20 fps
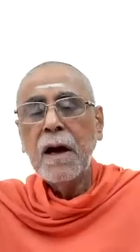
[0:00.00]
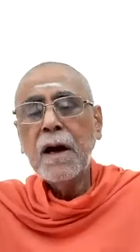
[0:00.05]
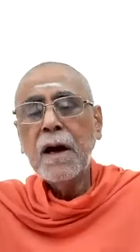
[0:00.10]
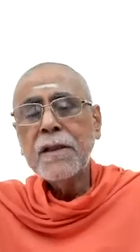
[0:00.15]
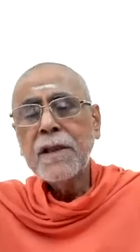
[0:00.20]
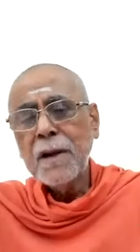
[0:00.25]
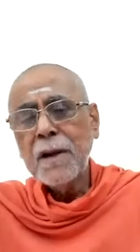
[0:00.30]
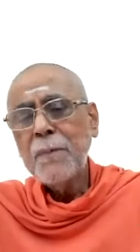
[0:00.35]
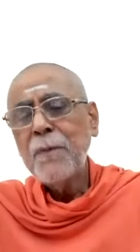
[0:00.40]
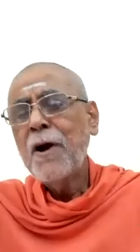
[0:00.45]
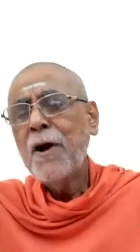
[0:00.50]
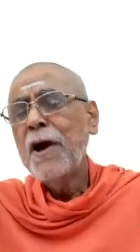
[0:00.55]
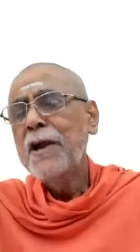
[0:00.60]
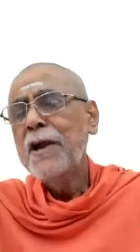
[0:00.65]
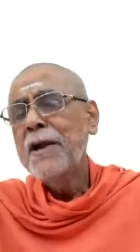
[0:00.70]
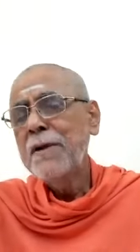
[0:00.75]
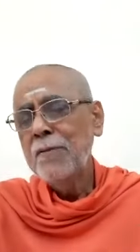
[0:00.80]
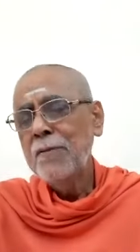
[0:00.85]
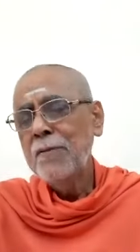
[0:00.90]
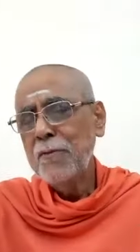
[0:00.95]
Other
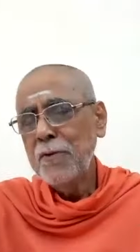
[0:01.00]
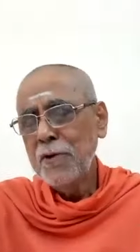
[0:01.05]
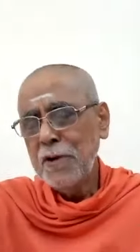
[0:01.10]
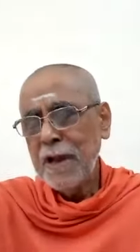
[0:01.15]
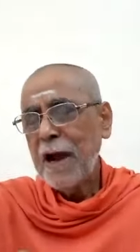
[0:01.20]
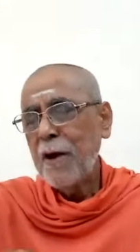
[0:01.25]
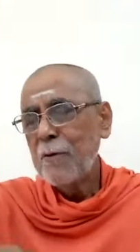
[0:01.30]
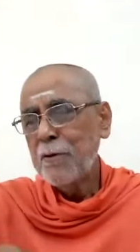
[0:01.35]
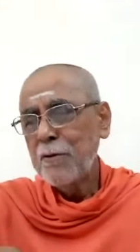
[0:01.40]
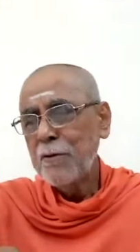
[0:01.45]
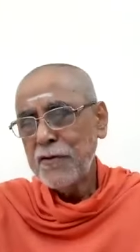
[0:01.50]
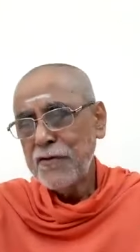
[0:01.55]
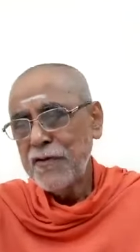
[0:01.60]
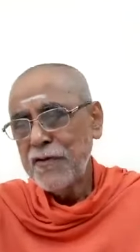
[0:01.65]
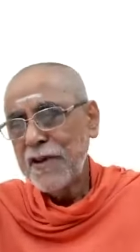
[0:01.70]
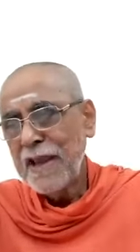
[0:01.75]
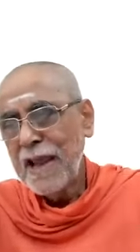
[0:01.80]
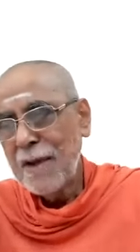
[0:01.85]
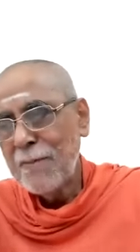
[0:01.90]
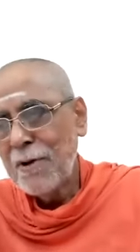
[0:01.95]
point we have to
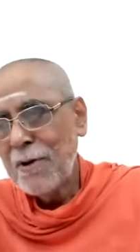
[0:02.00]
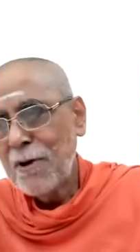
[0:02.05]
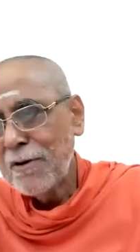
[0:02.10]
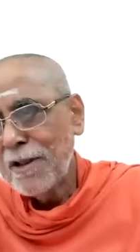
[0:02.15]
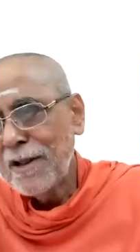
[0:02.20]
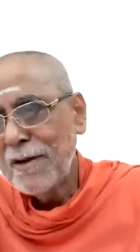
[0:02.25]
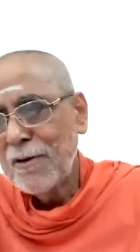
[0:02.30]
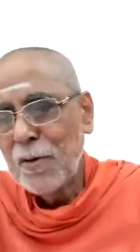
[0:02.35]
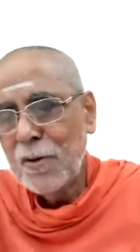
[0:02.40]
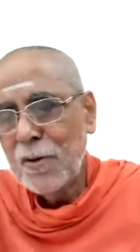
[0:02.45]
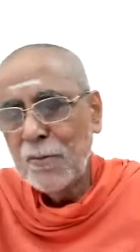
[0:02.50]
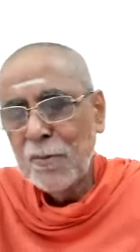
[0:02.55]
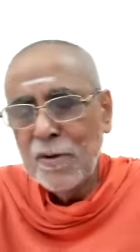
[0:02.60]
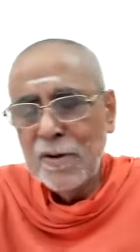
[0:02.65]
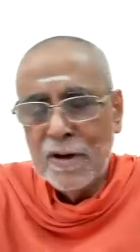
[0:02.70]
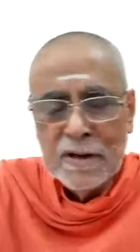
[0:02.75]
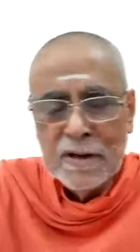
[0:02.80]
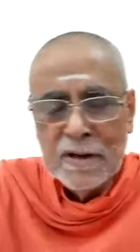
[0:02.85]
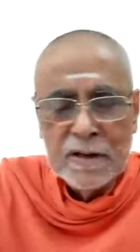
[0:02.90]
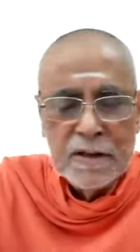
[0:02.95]
see about the
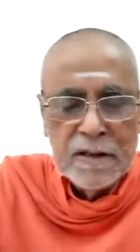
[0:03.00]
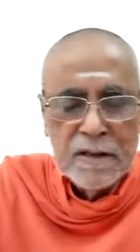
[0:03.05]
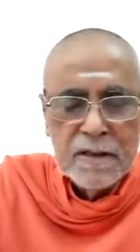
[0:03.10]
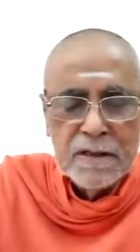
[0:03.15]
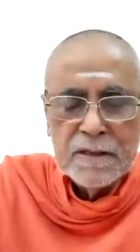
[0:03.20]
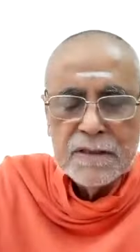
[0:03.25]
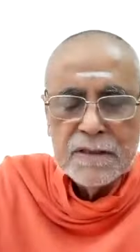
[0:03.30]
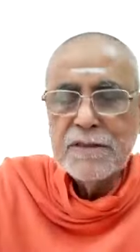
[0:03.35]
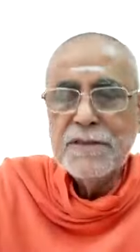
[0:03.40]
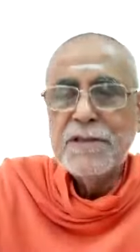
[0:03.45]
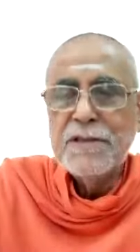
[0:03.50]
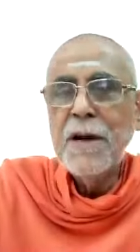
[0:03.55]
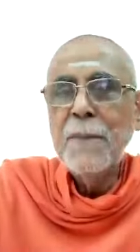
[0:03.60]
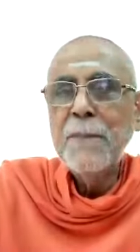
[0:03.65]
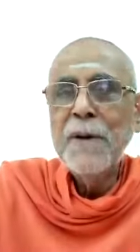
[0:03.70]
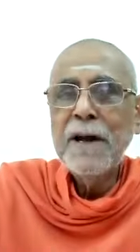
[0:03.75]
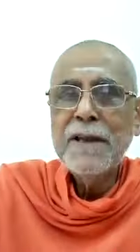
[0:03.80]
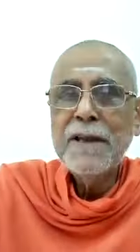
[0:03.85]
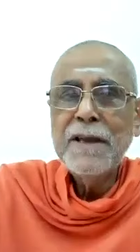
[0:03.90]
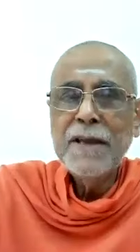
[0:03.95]

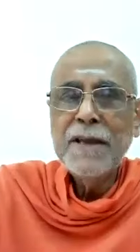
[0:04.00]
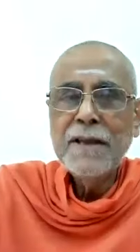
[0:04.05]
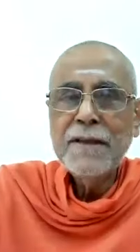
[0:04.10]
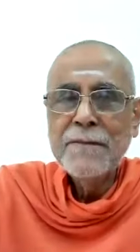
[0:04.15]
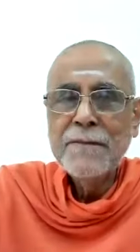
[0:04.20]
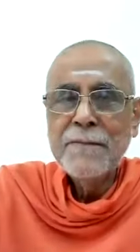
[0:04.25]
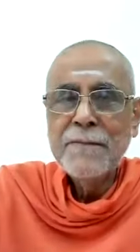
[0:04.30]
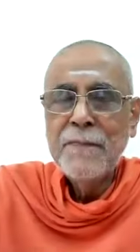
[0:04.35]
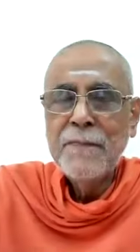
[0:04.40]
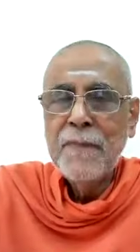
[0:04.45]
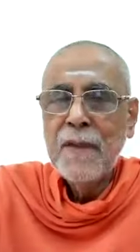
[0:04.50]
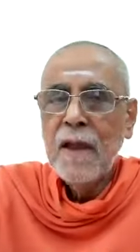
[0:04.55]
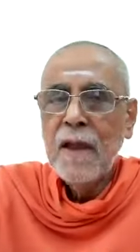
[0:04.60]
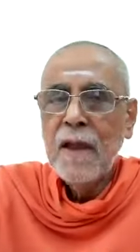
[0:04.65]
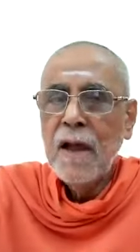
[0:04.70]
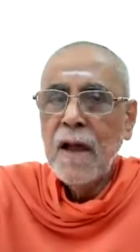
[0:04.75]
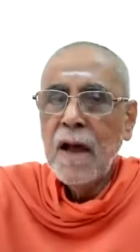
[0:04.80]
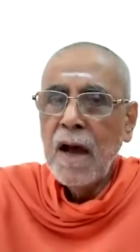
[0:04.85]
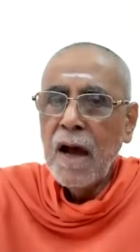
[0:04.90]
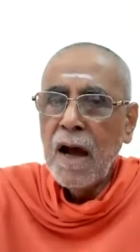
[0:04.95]
japa is
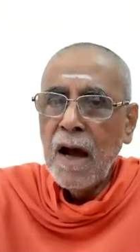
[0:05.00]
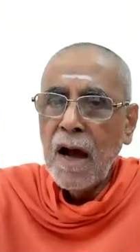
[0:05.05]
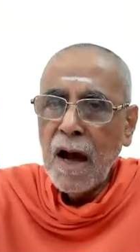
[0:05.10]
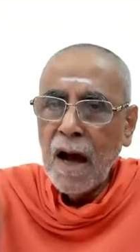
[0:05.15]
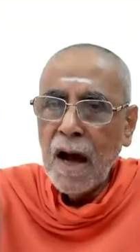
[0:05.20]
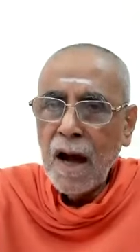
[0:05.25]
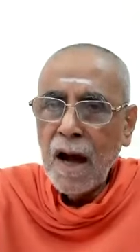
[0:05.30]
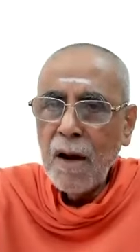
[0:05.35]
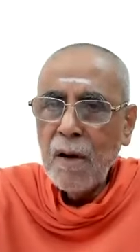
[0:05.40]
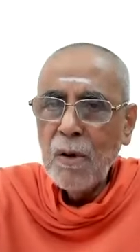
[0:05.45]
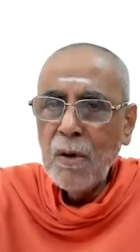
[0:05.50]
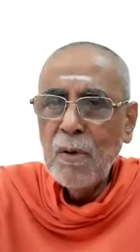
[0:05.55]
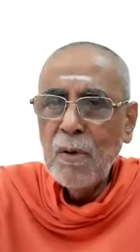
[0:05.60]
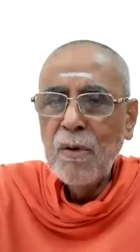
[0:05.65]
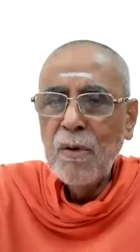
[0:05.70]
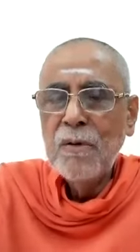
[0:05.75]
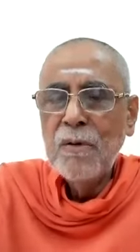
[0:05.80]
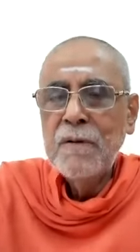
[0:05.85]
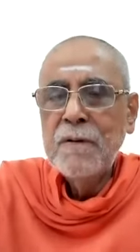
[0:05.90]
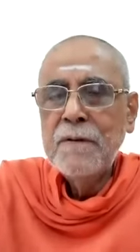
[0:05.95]

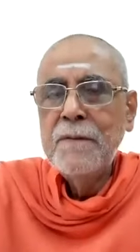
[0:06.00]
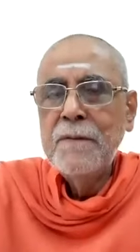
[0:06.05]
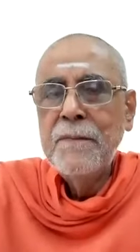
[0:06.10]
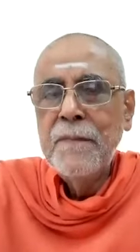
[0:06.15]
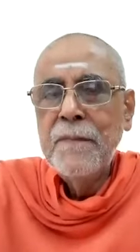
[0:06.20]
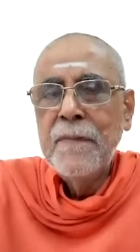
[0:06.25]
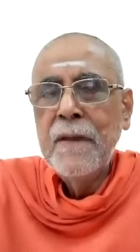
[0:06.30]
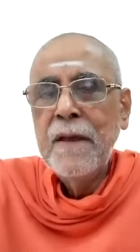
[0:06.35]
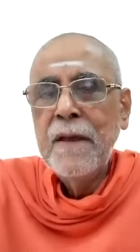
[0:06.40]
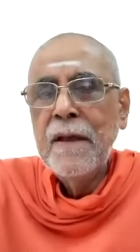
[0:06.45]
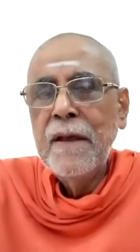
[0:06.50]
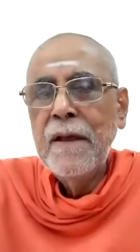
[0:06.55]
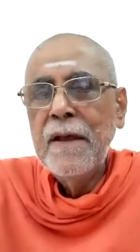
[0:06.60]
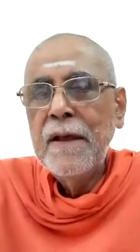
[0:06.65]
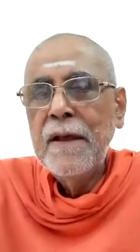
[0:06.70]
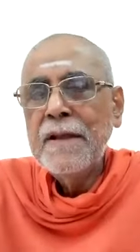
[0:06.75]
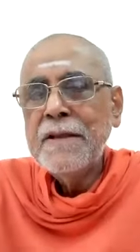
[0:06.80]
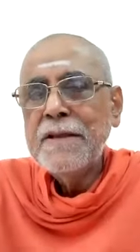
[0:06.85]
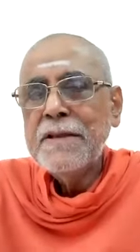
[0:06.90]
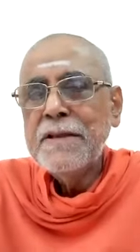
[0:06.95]
how
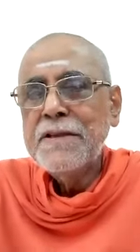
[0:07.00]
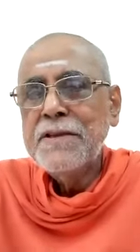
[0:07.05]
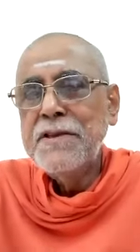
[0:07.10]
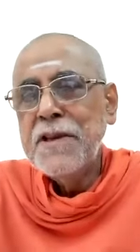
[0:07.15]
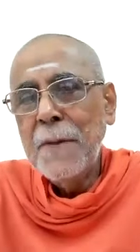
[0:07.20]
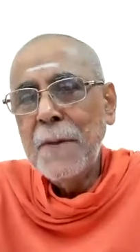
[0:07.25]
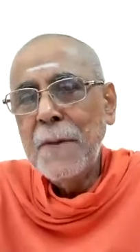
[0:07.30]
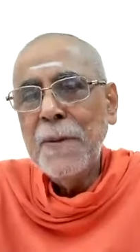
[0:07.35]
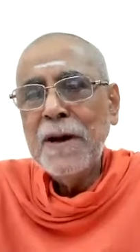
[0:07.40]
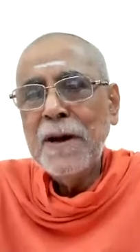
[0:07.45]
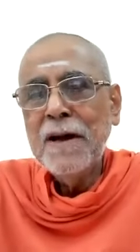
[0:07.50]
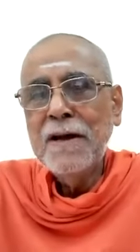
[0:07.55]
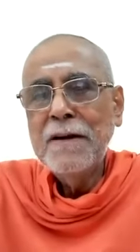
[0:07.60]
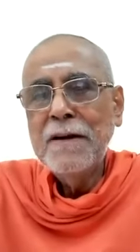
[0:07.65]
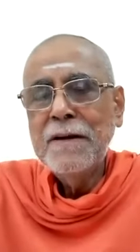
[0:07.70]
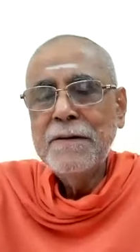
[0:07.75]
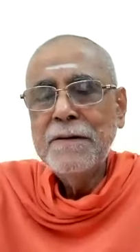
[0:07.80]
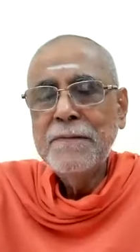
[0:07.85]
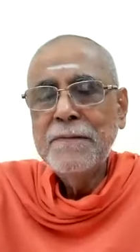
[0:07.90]
japa